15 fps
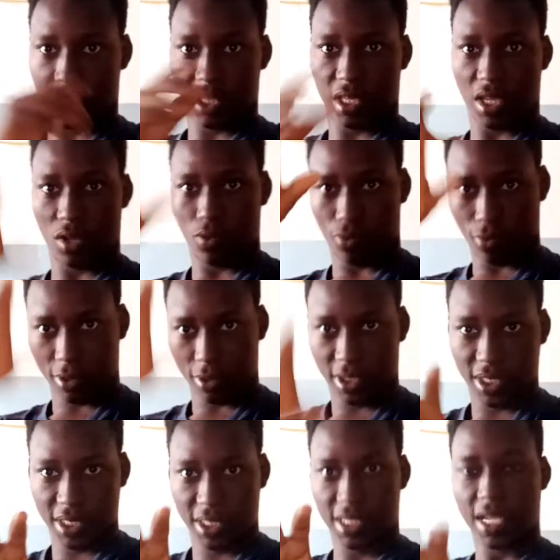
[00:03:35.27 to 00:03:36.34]
they
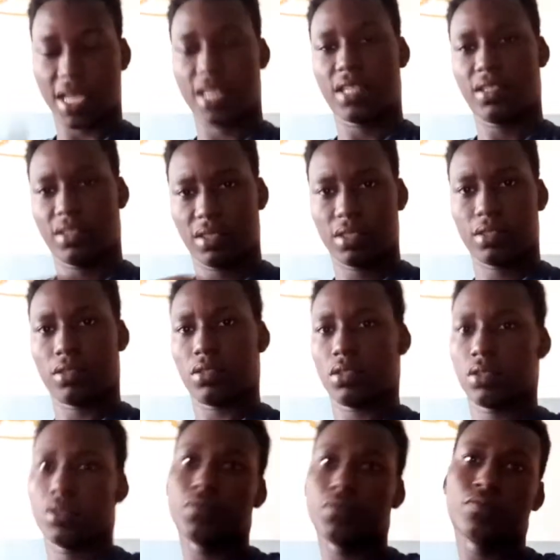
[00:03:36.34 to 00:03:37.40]
notice that
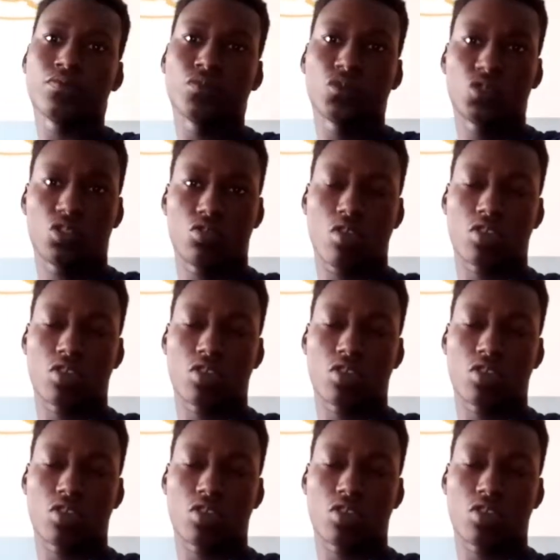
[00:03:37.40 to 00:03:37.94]
you